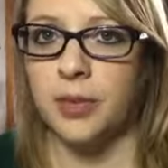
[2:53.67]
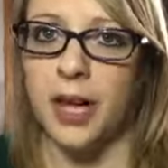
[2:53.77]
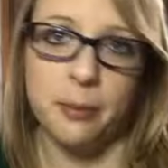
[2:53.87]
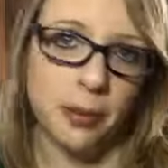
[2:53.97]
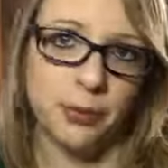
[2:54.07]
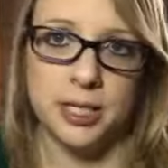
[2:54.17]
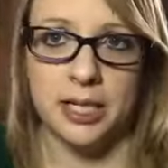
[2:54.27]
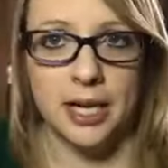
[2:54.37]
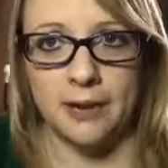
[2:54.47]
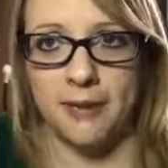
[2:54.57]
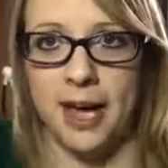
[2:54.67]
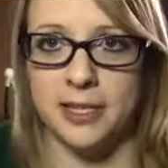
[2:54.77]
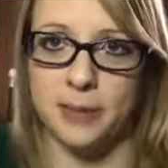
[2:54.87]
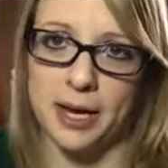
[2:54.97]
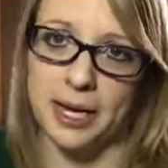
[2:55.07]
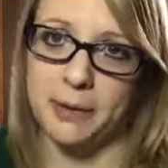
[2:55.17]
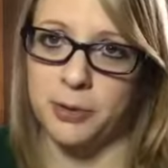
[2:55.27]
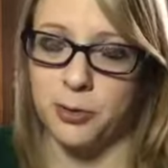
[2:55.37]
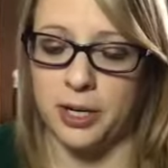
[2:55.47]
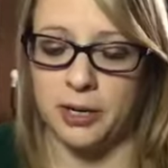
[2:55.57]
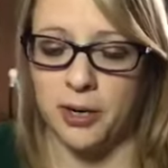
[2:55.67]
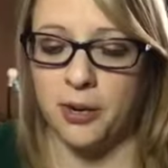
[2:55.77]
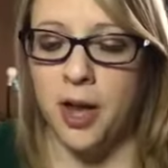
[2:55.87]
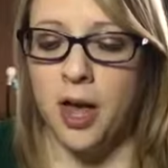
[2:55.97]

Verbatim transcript: high protein, high fat, depending on which one you do.